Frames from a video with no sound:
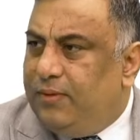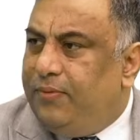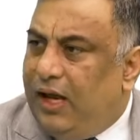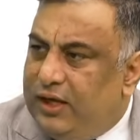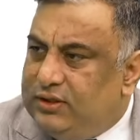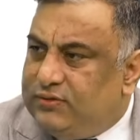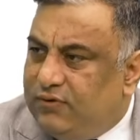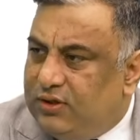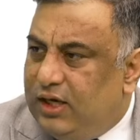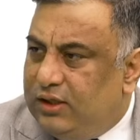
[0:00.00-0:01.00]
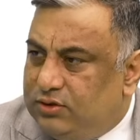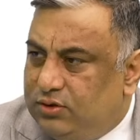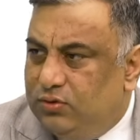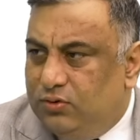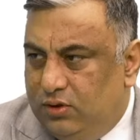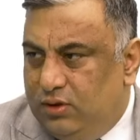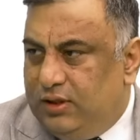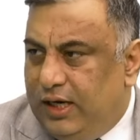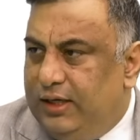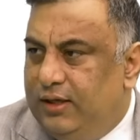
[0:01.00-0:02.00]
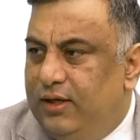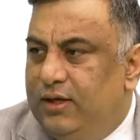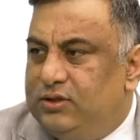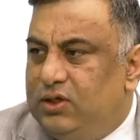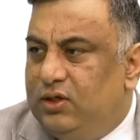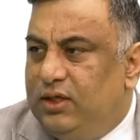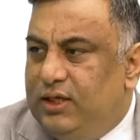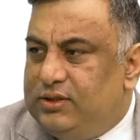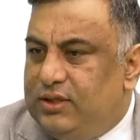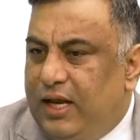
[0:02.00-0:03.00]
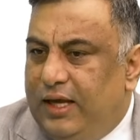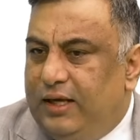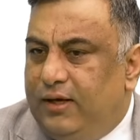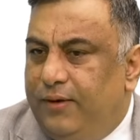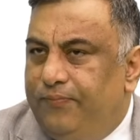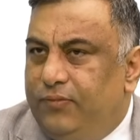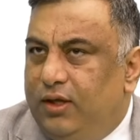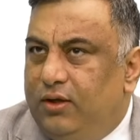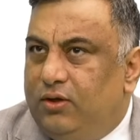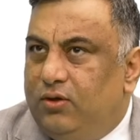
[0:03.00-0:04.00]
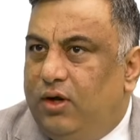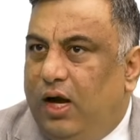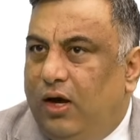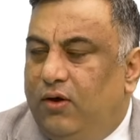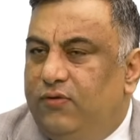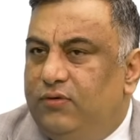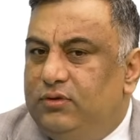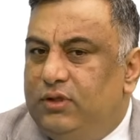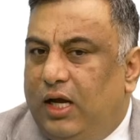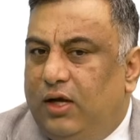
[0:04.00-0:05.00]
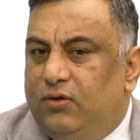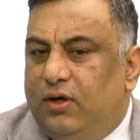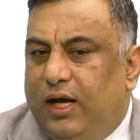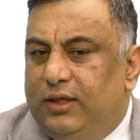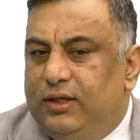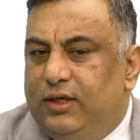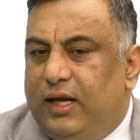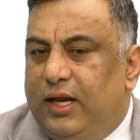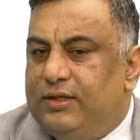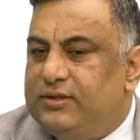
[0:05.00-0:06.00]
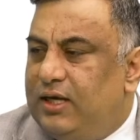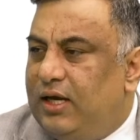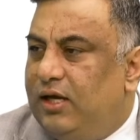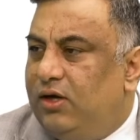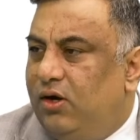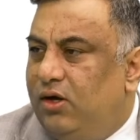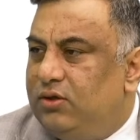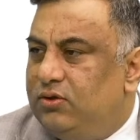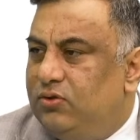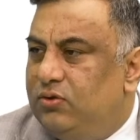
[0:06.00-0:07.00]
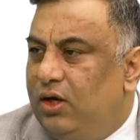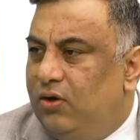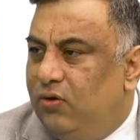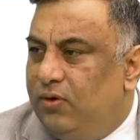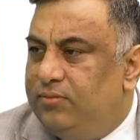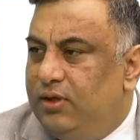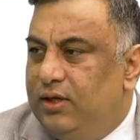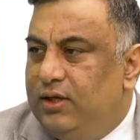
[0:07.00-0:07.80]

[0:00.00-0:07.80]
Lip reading: applies for that too, right? So it's like, how now I think Alexa or Google Home